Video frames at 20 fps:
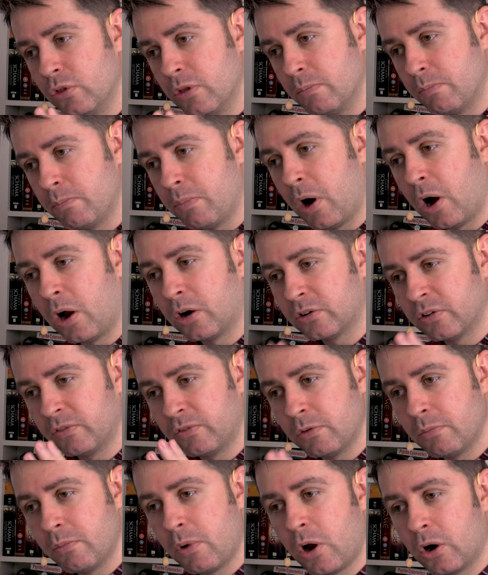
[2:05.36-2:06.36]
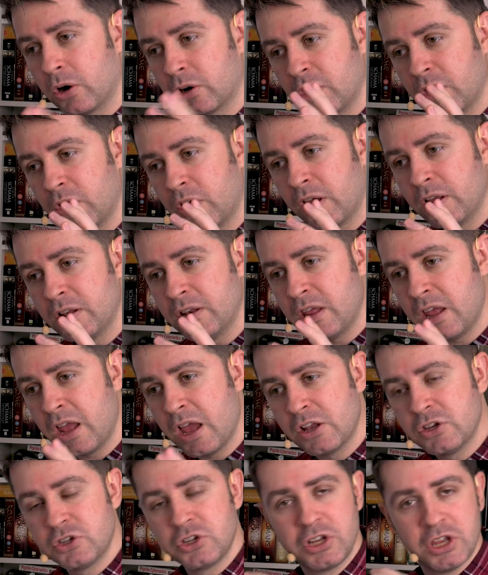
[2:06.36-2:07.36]
the part of the market in the
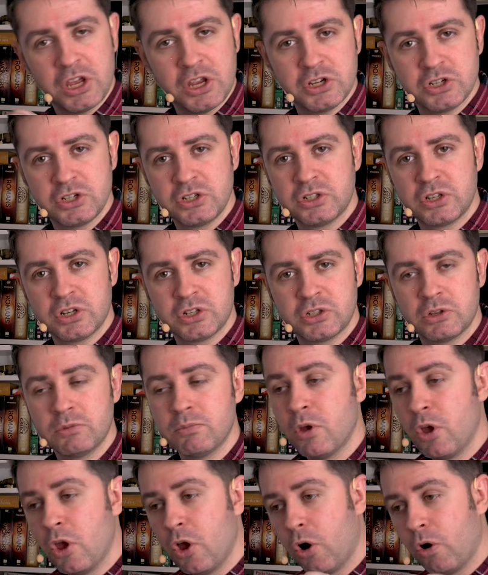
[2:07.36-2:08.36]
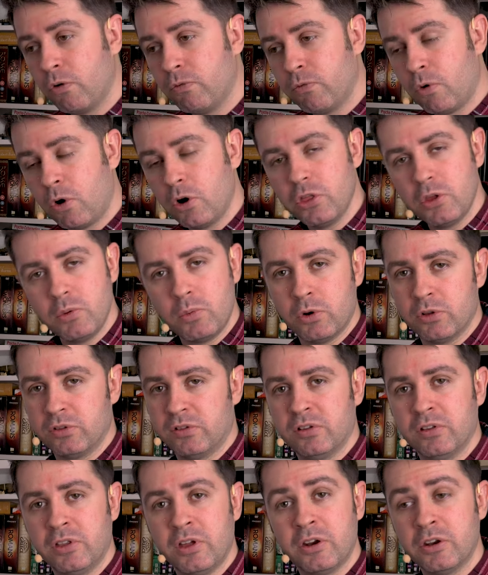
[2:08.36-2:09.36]
education system of what they want
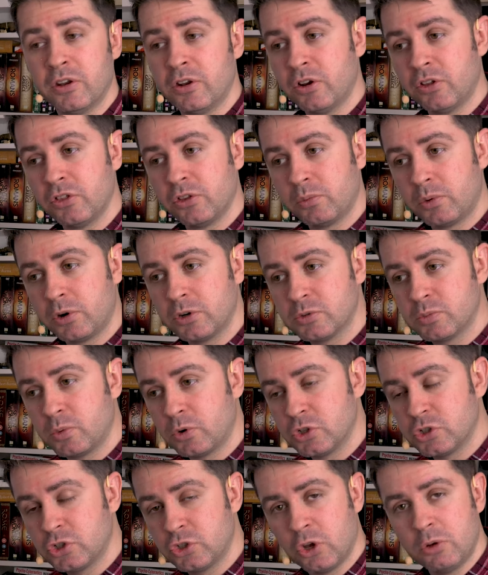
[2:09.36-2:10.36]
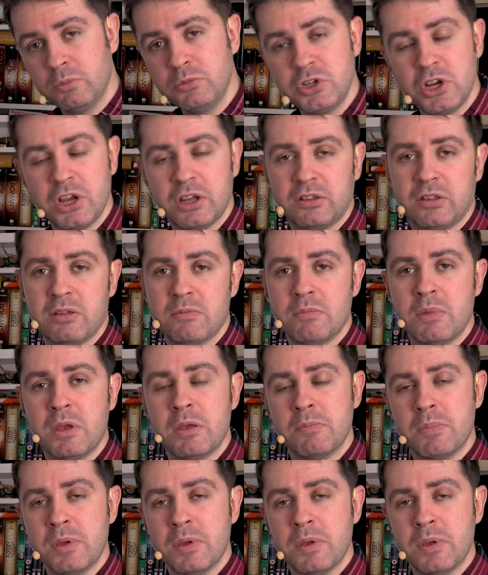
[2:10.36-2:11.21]
to learn. In other words, what subject it may